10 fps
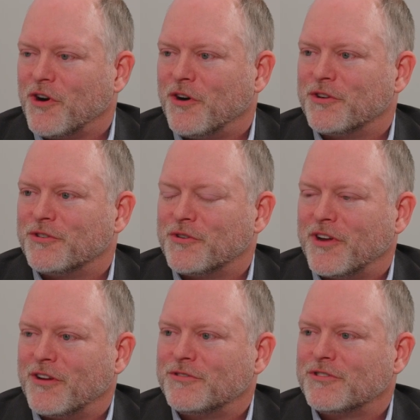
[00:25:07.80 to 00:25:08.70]
all you're
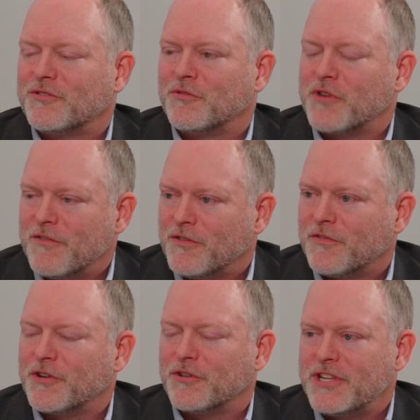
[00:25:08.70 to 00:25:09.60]
doing. Just grateful
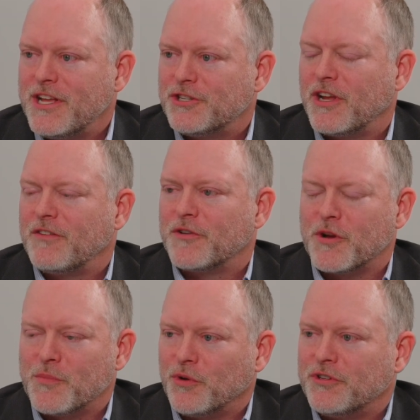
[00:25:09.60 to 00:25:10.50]
for your teaching, for
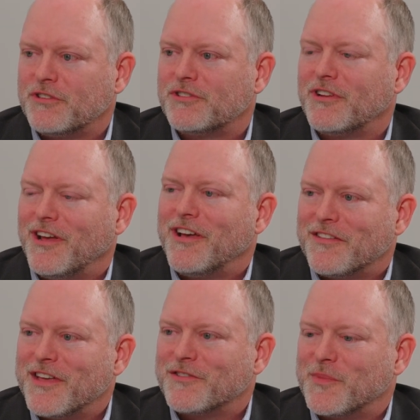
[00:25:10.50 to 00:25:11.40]
your boldness.
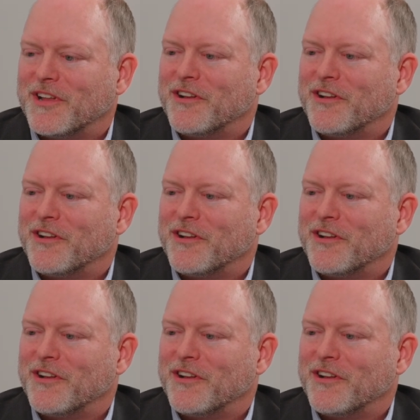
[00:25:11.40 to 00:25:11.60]
Thanks for being